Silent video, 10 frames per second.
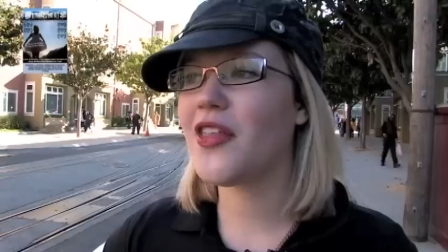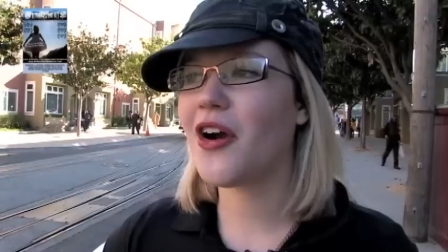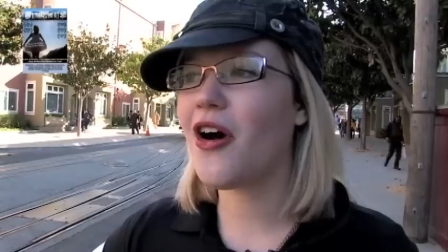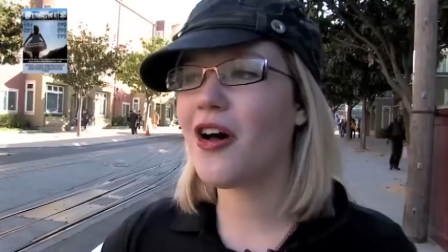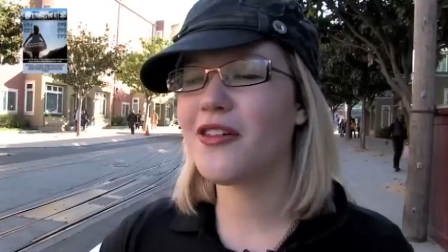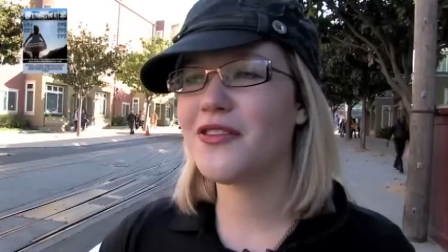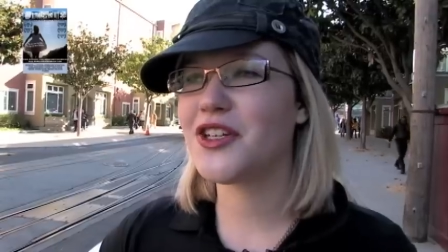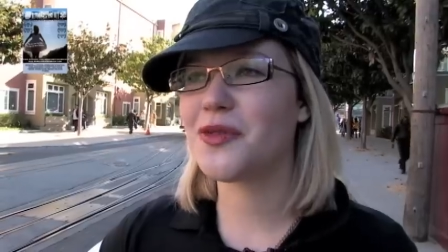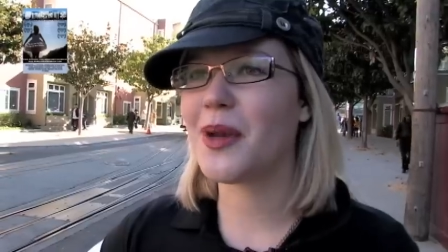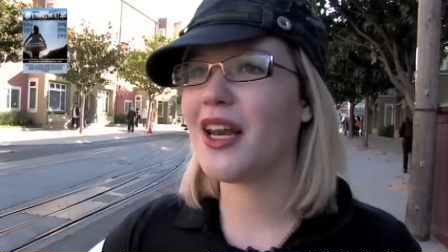They're all
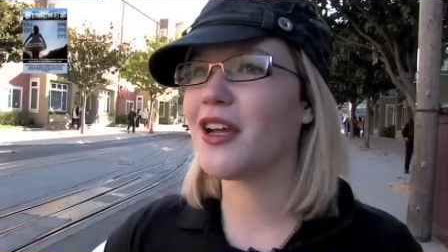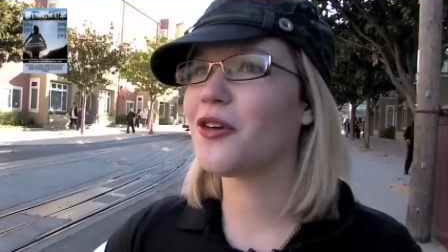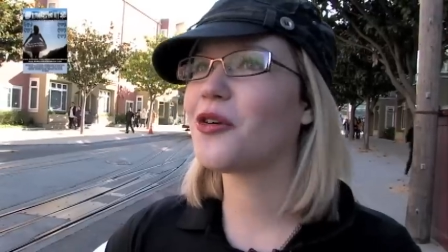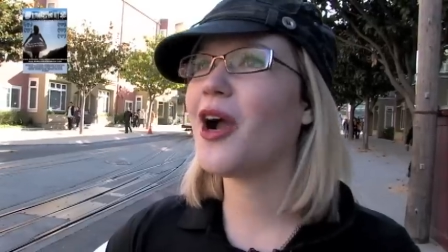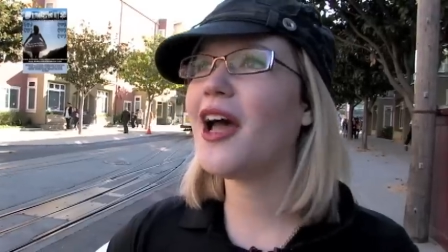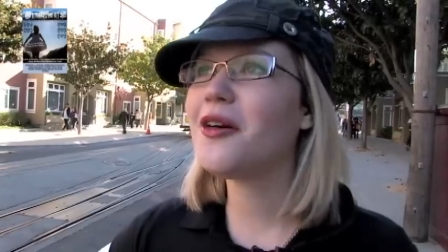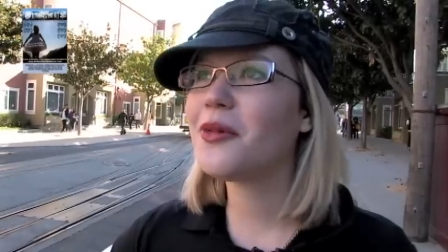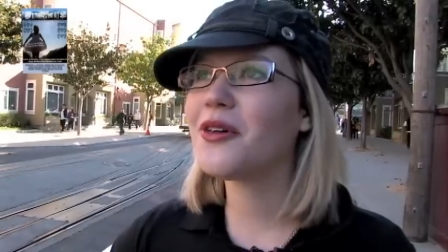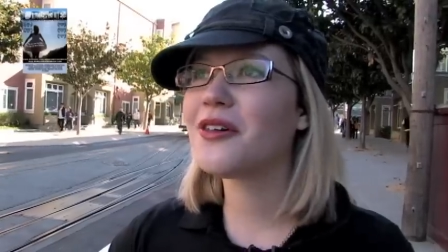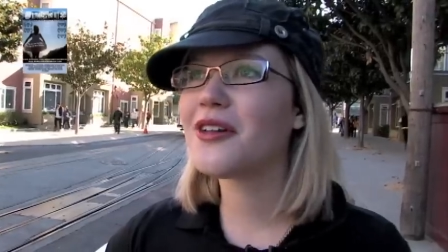just been
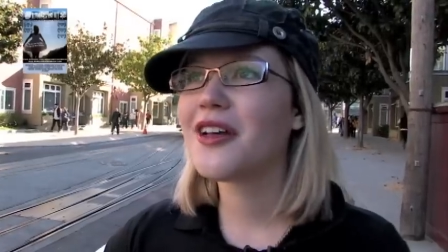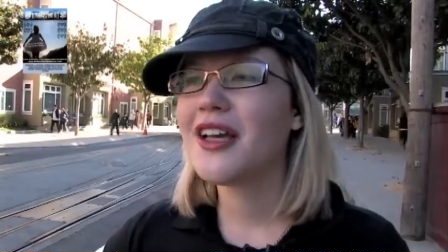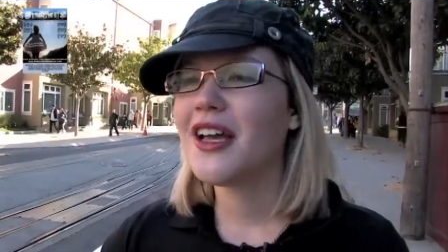incredible.